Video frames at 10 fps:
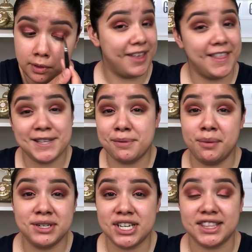And that's pretty
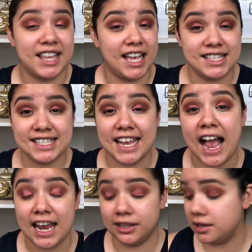much it. That's the
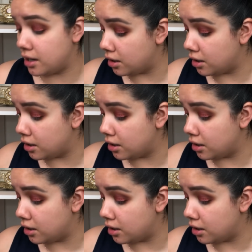eye look.